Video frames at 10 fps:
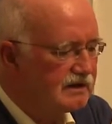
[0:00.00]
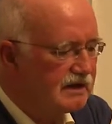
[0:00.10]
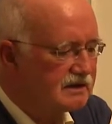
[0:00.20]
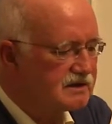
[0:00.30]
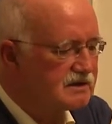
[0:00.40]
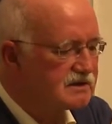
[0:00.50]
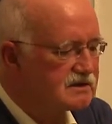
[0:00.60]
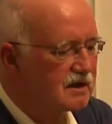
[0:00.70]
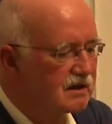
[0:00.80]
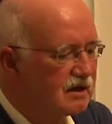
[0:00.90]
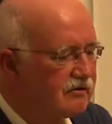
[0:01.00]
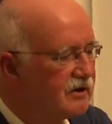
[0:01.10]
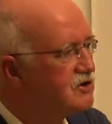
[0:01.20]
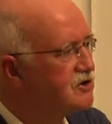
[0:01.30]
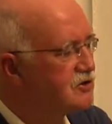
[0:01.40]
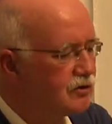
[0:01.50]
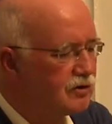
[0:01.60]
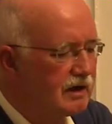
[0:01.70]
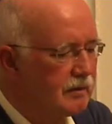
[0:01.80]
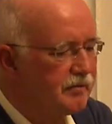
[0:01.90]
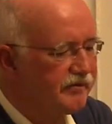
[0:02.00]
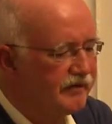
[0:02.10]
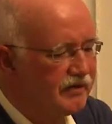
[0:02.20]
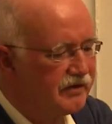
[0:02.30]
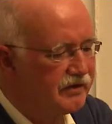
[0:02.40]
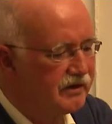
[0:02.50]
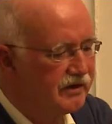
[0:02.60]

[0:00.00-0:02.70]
tests a courage to keep faith